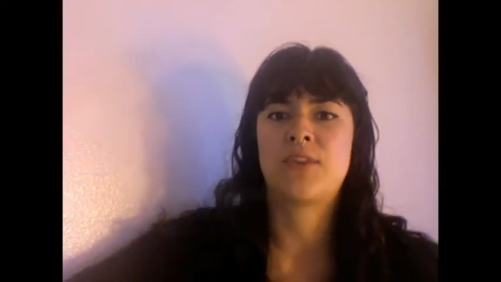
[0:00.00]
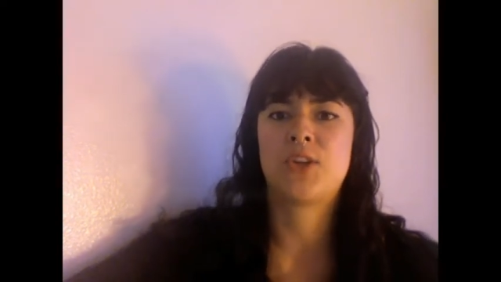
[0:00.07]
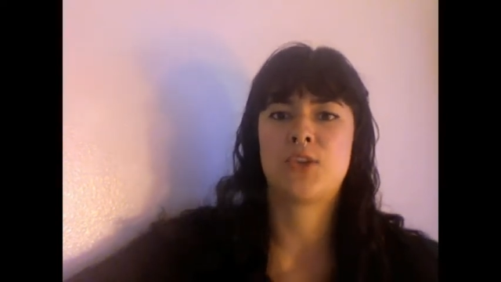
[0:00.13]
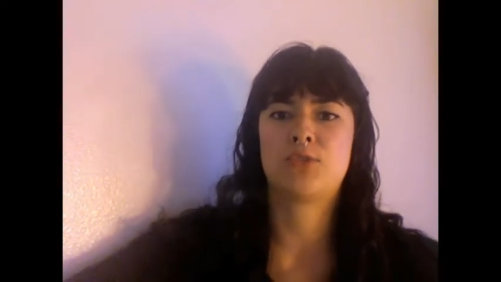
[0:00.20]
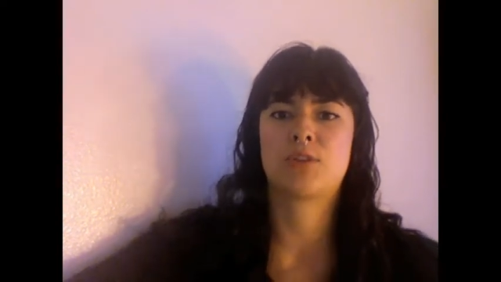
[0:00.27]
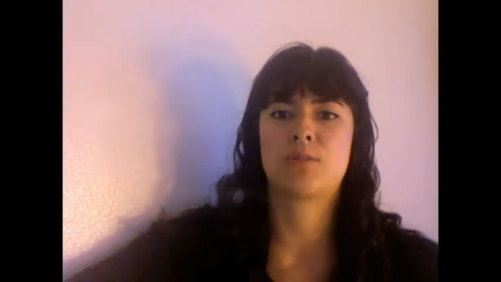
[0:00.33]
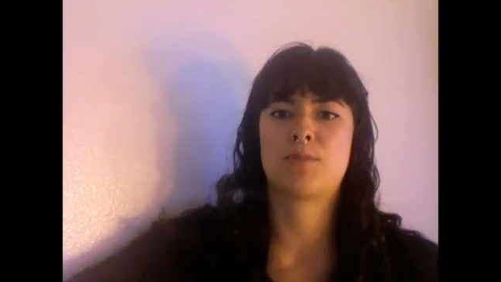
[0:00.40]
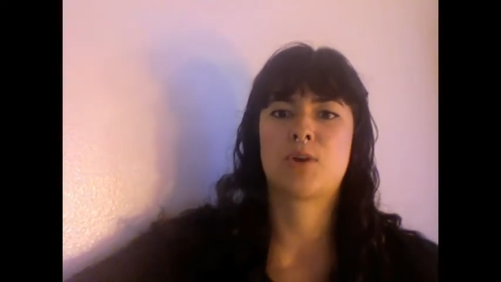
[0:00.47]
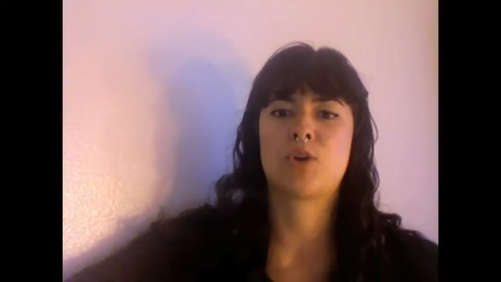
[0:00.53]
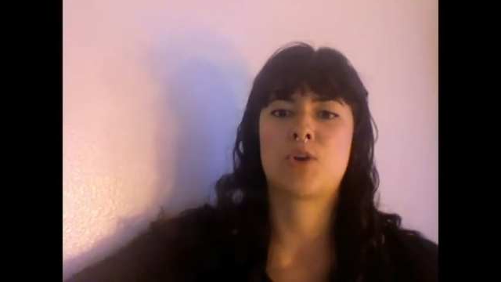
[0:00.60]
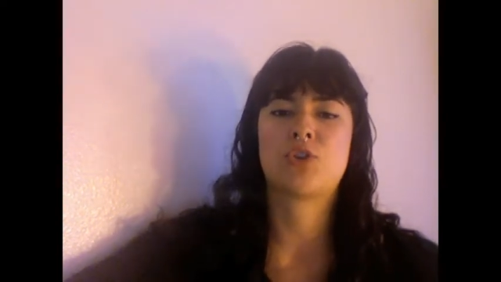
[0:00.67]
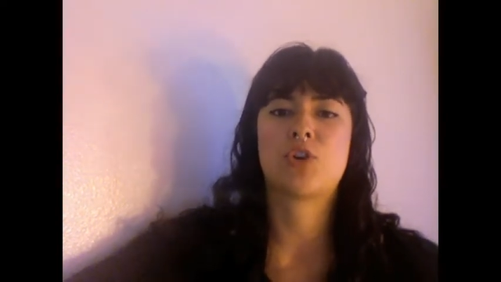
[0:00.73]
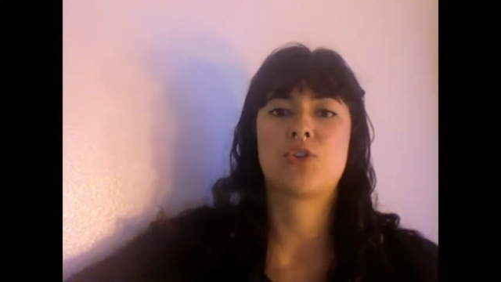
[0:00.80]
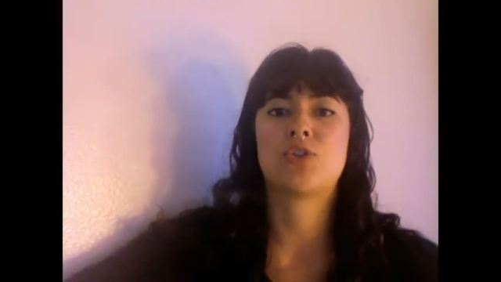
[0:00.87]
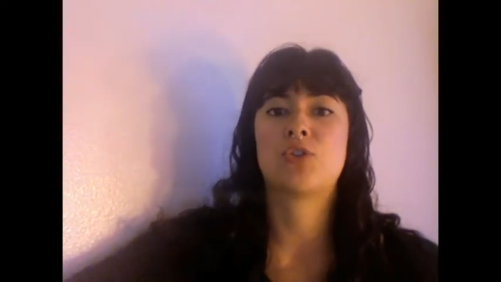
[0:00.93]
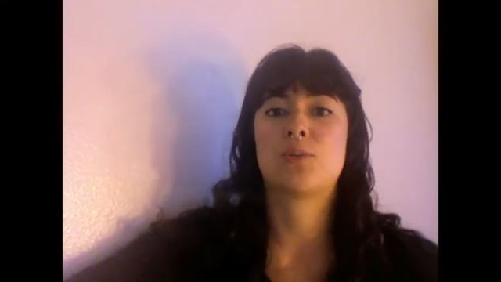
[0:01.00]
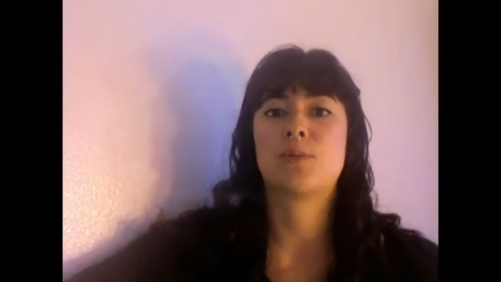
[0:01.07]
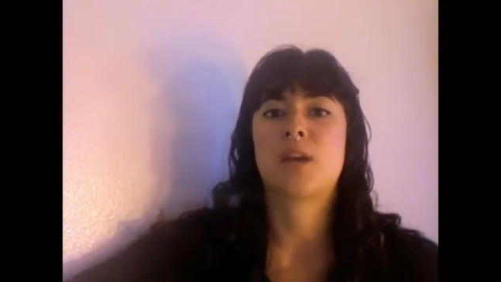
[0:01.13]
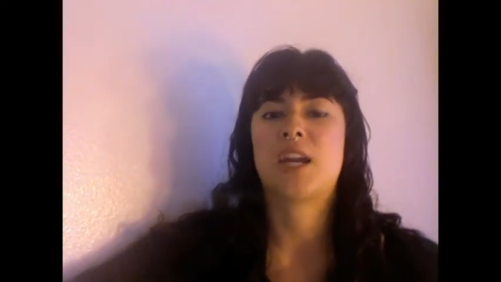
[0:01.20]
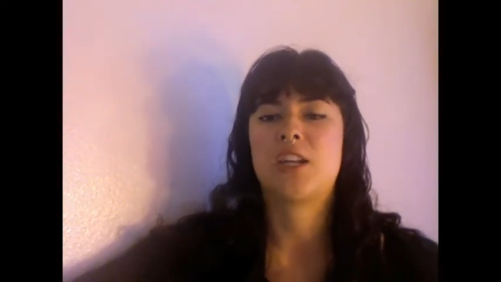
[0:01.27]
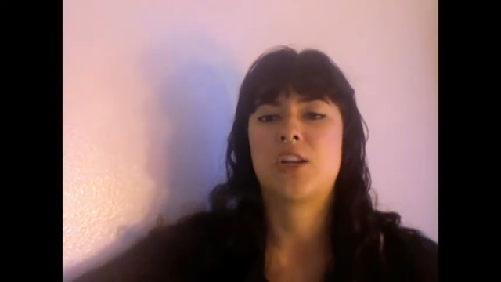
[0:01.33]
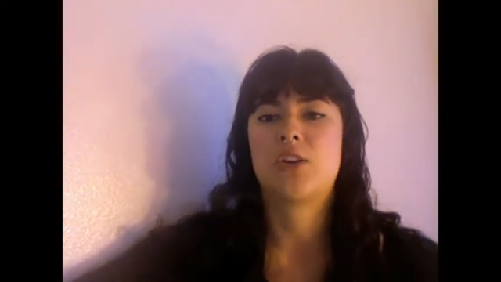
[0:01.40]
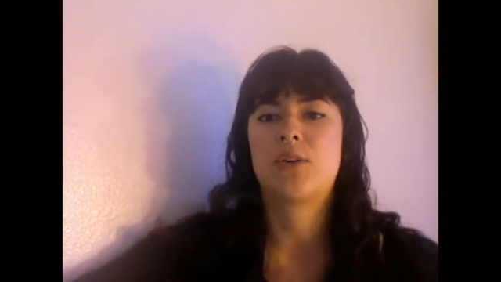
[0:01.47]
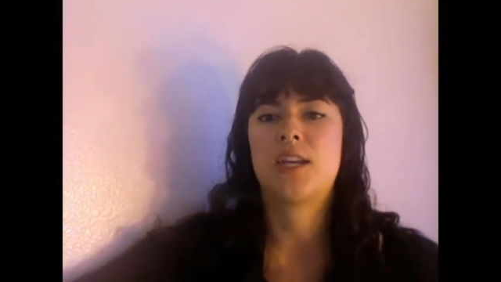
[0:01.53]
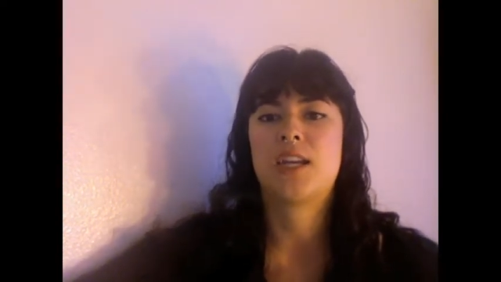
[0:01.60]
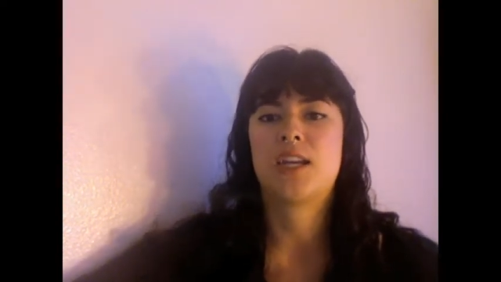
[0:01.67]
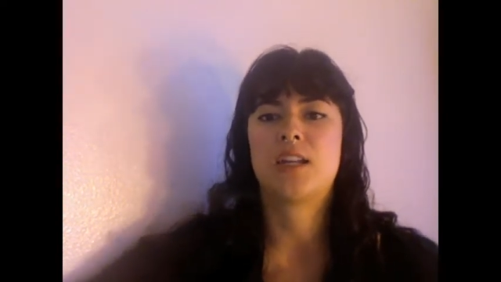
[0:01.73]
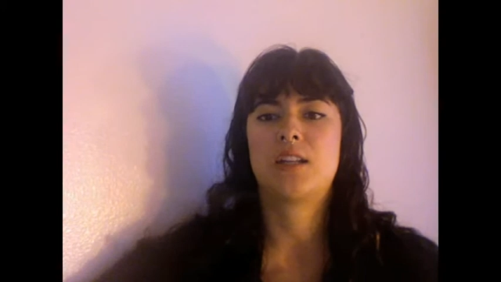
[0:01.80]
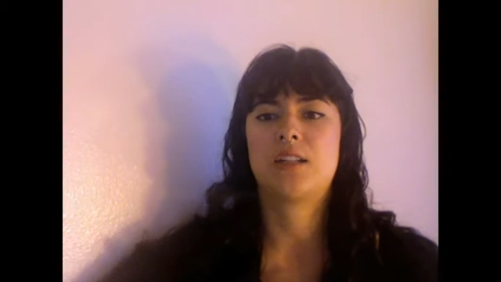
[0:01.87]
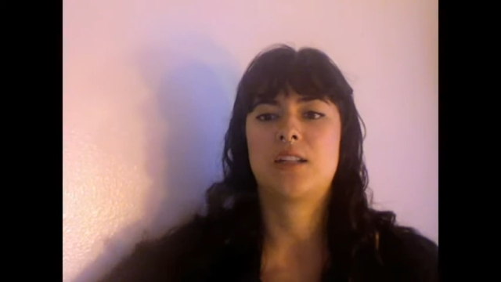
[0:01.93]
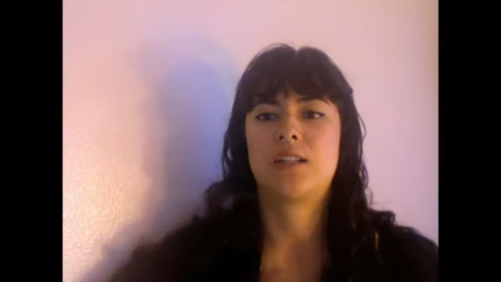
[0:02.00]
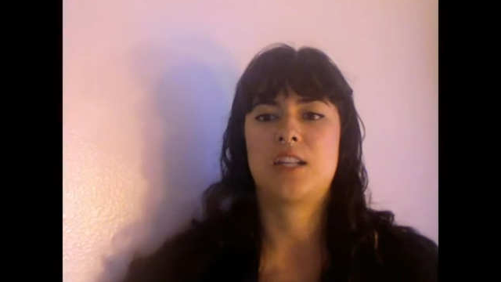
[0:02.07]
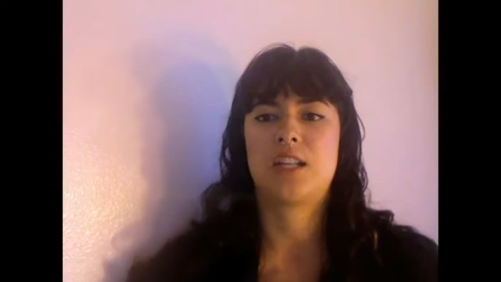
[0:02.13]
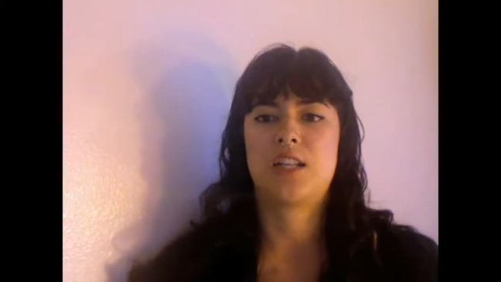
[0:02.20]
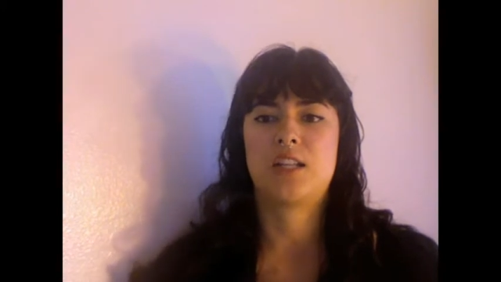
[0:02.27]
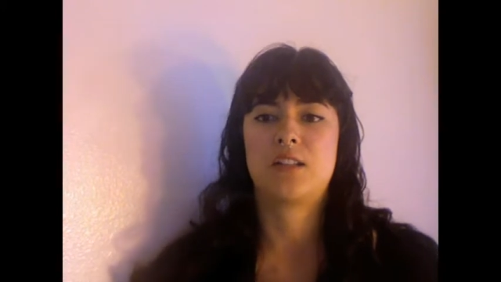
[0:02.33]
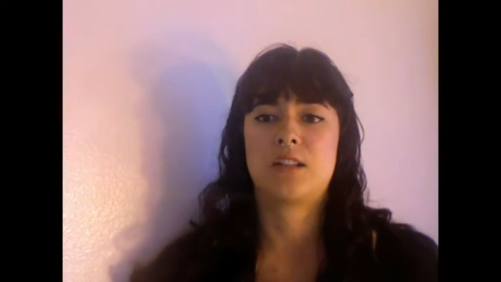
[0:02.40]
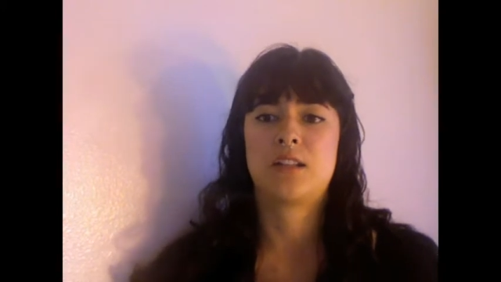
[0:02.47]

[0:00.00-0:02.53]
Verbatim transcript: views were both those whom I knew and didn't.